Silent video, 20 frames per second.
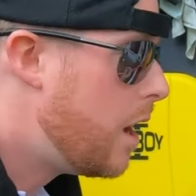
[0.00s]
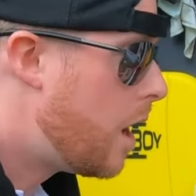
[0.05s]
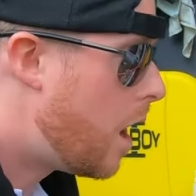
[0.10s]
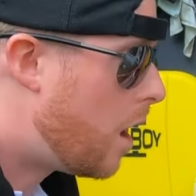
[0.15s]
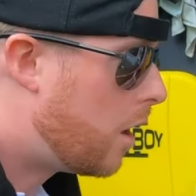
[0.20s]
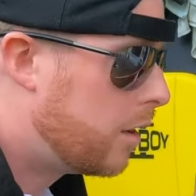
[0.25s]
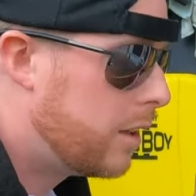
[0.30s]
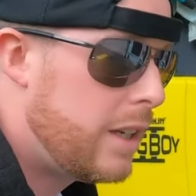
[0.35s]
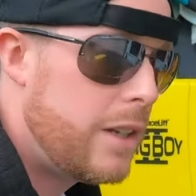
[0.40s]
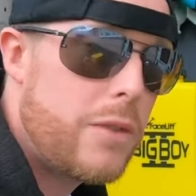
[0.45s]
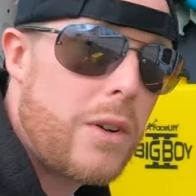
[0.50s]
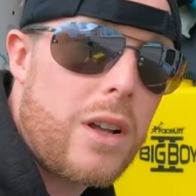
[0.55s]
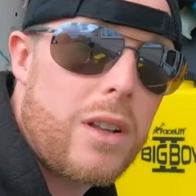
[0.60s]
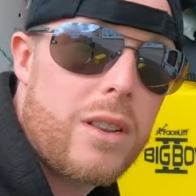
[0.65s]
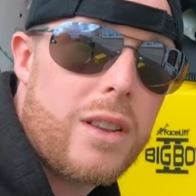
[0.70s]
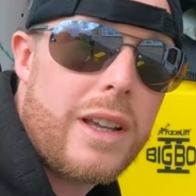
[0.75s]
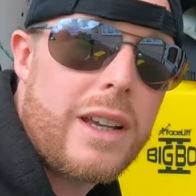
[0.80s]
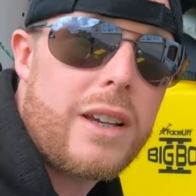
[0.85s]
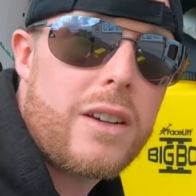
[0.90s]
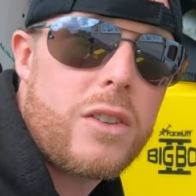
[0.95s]
I'll leave a
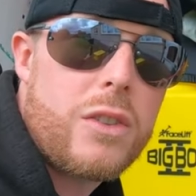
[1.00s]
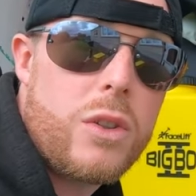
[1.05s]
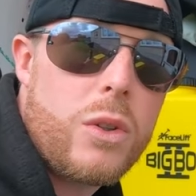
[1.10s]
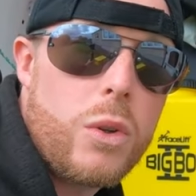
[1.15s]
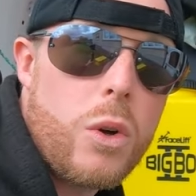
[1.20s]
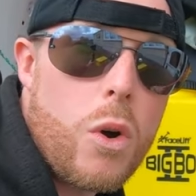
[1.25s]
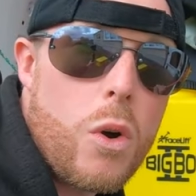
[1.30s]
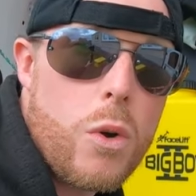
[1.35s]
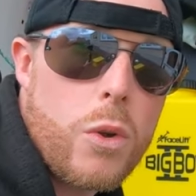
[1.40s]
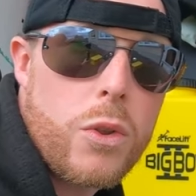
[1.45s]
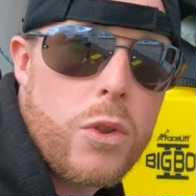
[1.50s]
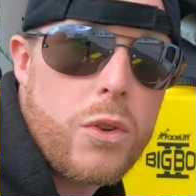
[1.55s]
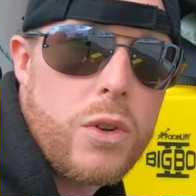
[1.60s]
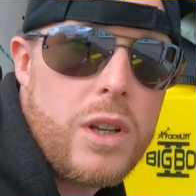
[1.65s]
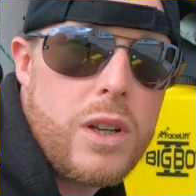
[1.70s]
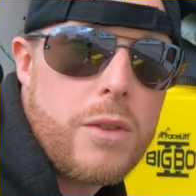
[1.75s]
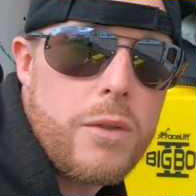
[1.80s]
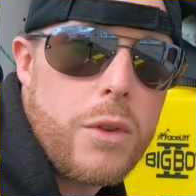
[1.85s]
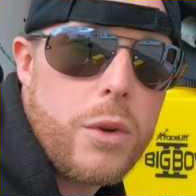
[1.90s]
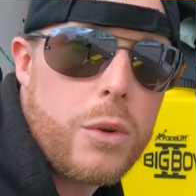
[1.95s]
link to all
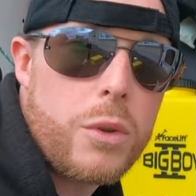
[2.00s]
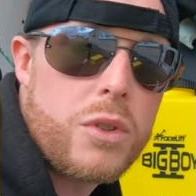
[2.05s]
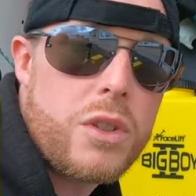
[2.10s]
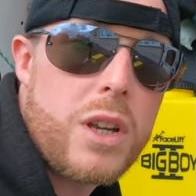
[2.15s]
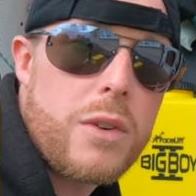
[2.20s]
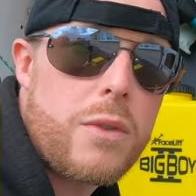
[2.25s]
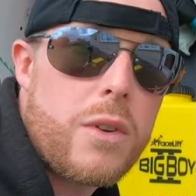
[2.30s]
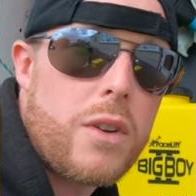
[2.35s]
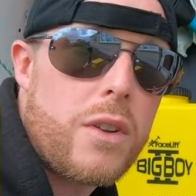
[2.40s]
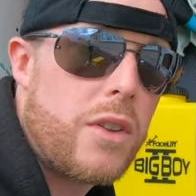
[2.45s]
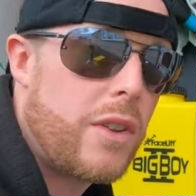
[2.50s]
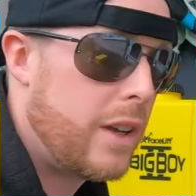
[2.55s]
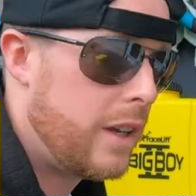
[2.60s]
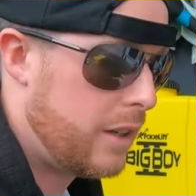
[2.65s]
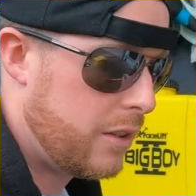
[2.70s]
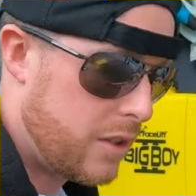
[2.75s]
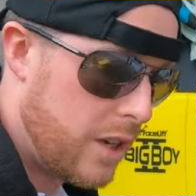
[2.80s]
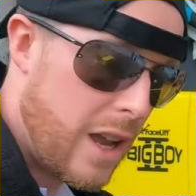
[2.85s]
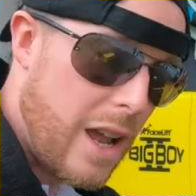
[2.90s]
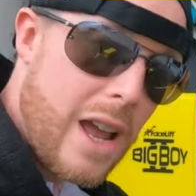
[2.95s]
three of those different
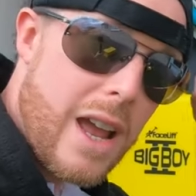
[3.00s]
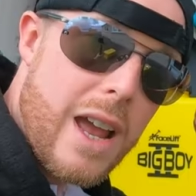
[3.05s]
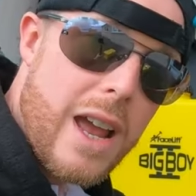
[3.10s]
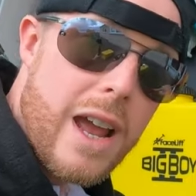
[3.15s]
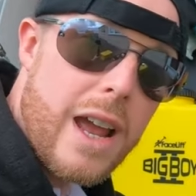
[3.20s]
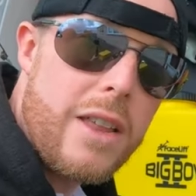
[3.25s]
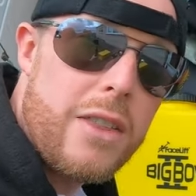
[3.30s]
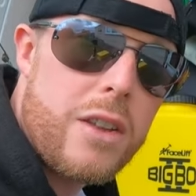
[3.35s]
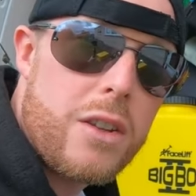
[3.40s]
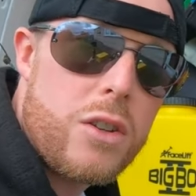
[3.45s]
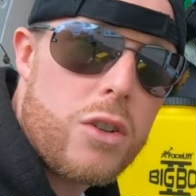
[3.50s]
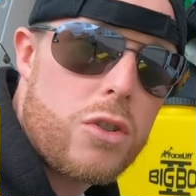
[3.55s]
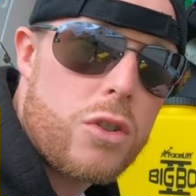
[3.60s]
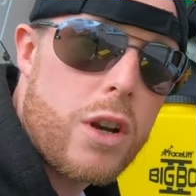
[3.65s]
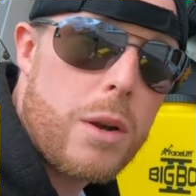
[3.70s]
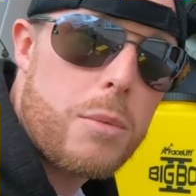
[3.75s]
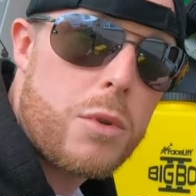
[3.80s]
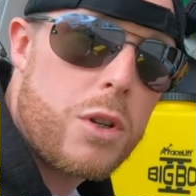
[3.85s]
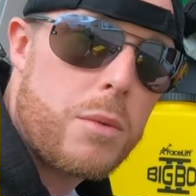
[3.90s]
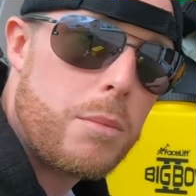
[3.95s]
things in the
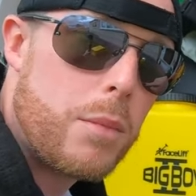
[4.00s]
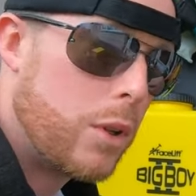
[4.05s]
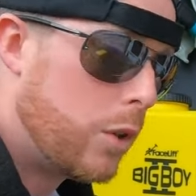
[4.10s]
description